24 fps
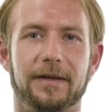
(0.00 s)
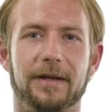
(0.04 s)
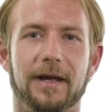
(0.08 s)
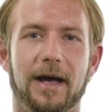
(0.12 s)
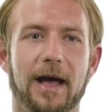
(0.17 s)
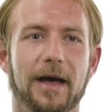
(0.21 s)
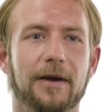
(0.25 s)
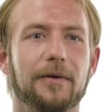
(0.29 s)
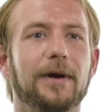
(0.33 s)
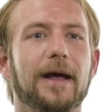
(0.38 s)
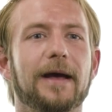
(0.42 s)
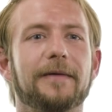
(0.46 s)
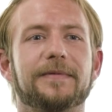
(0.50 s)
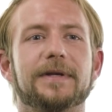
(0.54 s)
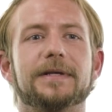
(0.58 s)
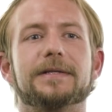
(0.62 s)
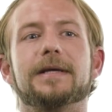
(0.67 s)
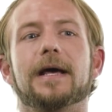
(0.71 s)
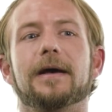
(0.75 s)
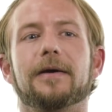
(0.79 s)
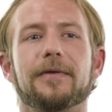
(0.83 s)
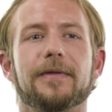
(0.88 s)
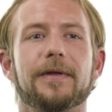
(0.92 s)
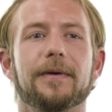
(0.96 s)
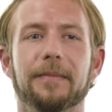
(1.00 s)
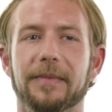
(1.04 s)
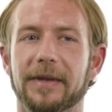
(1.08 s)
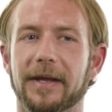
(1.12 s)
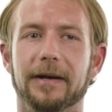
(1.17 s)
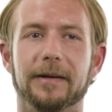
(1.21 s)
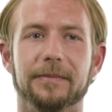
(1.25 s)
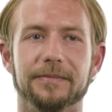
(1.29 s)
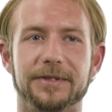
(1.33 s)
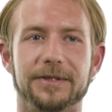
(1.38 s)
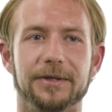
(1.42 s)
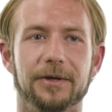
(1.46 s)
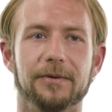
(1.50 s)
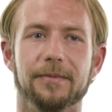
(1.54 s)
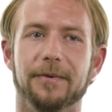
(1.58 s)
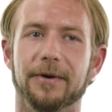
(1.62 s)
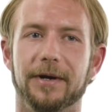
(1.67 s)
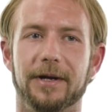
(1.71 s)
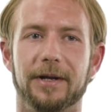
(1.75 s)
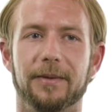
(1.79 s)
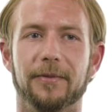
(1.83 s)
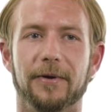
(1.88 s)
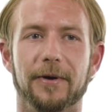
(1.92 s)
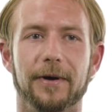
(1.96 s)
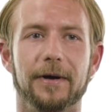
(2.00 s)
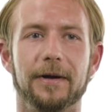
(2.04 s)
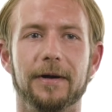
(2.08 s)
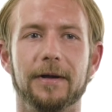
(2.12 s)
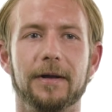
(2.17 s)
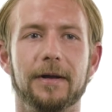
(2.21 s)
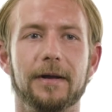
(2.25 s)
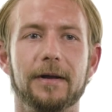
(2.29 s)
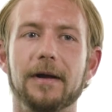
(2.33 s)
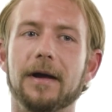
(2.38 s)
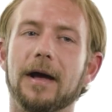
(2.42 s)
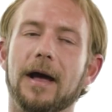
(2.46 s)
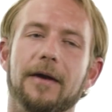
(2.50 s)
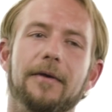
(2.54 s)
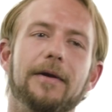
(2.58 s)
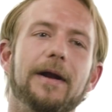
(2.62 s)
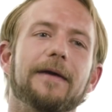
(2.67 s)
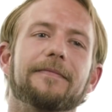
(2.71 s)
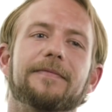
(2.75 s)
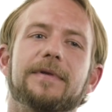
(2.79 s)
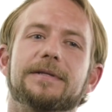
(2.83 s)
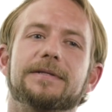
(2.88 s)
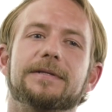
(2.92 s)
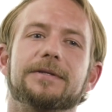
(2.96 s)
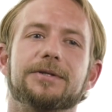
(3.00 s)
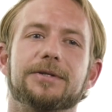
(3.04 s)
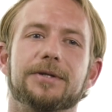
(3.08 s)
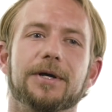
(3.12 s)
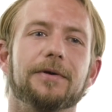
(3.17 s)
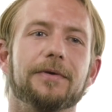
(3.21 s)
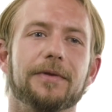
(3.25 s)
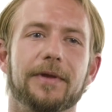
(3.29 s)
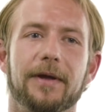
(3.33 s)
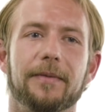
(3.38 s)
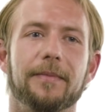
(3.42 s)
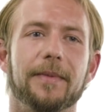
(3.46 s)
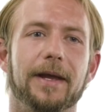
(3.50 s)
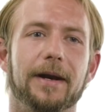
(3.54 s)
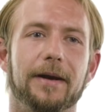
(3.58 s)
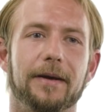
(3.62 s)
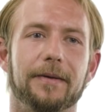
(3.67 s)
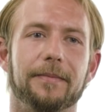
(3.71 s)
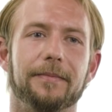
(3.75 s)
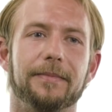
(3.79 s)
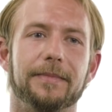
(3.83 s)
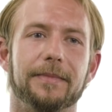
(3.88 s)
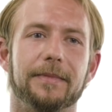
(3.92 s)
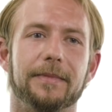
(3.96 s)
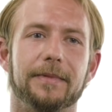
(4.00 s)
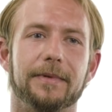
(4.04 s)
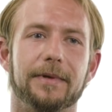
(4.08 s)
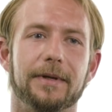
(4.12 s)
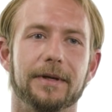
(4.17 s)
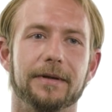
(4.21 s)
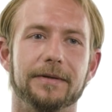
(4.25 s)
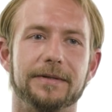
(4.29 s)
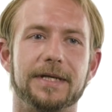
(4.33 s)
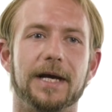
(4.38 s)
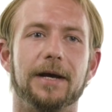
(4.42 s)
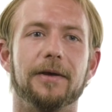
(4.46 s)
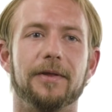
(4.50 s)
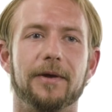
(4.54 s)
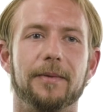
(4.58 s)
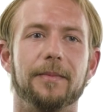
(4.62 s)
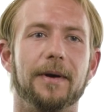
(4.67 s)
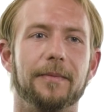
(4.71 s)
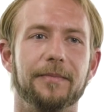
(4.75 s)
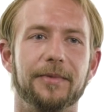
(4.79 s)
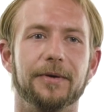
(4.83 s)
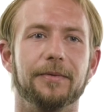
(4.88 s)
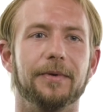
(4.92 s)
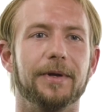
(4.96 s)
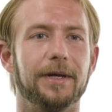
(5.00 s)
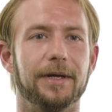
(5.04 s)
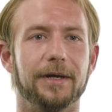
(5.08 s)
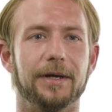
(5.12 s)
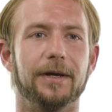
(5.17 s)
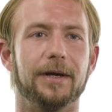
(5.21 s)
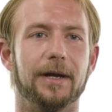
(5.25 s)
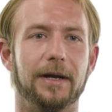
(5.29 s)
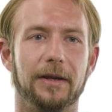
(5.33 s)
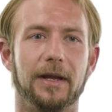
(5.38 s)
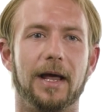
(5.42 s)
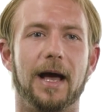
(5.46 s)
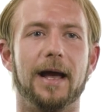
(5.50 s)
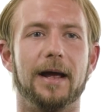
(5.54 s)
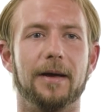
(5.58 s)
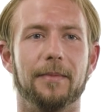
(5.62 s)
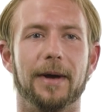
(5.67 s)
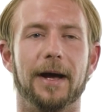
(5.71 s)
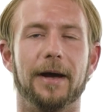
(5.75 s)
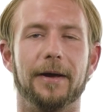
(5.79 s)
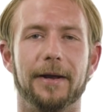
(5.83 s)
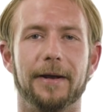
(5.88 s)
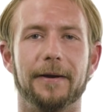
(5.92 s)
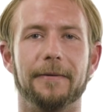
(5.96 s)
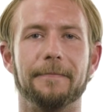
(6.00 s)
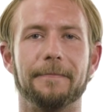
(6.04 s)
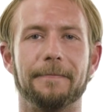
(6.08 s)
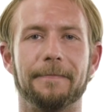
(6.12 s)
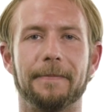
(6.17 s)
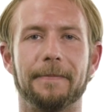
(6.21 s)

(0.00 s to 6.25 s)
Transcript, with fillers: I don't have to tell them that I'm sober anymore. I don't have to show them that I'm, you know, tell them I'm doing good and lie about it.